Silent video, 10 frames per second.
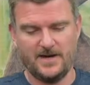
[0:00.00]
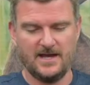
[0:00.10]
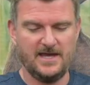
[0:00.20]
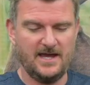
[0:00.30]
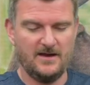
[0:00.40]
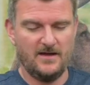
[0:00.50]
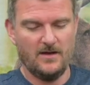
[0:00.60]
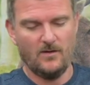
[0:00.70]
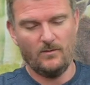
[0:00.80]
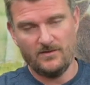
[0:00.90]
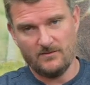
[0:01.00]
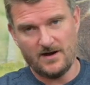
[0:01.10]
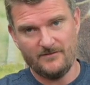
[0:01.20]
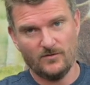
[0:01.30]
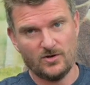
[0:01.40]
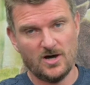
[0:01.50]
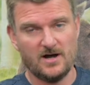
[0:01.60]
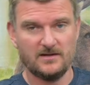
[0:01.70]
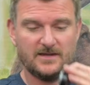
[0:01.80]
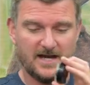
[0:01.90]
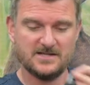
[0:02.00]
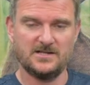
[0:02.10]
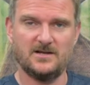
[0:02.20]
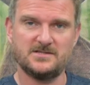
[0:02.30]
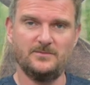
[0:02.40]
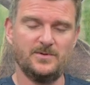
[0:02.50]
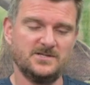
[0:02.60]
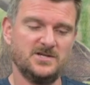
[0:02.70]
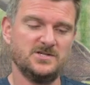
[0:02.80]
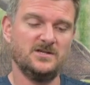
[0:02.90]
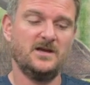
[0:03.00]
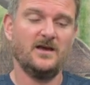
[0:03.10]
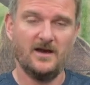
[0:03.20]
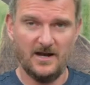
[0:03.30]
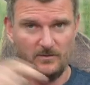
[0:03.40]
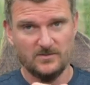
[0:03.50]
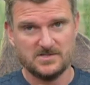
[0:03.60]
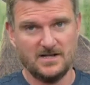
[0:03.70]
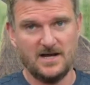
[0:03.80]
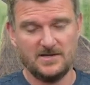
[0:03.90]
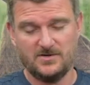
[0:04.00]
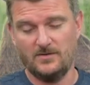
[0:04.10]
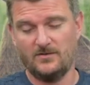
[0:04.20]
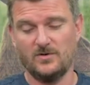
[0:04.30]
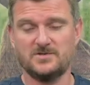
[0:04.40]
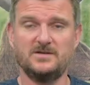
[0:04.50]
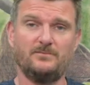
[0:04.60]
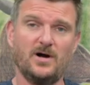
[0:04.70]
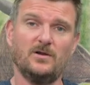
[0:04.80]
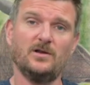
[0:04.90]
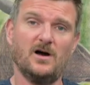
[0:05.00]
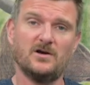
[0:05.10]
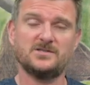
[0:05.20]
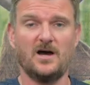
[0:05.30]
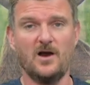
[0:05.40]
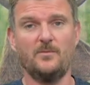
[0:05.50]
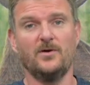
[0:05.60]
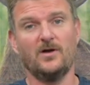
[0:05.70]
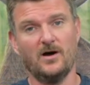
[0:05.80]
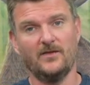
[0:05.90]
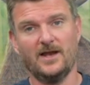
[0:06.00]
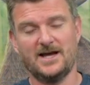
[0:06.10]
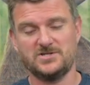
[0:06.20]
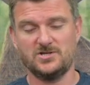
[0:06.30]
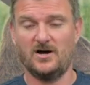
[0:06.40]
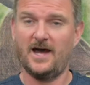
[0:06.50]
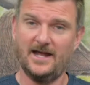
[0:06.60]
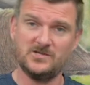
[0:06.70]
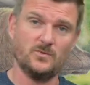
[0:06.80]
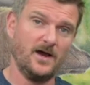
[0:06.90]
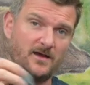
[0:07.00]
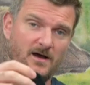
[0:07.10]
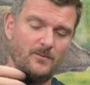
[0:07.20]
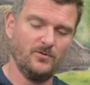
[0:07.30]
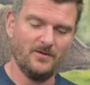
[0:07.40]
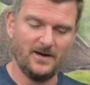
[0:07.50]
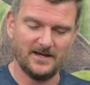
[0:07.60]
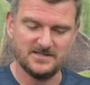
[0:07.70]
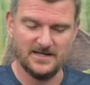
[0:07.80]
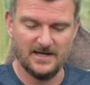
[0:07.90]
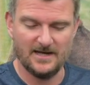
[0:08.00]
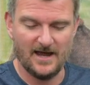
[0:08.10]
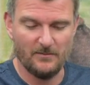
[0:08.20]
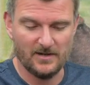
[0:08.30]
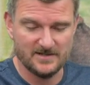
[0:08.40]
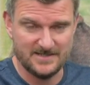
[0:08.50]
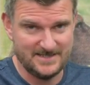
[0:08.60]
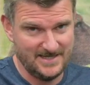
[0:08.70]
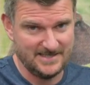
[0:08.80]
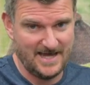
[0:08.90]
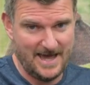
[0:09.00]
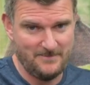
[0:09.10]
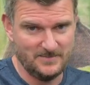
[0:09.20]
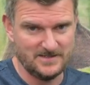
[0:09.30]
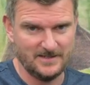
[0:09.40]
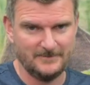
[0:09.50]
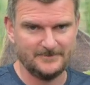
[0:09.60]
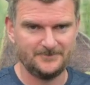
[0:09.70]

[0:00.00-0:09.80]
back in. With the rifle cocked that slots in position and it will slide through and of course the bolt locks open on the last shot hence why I can't put the magazine in now because it is empty.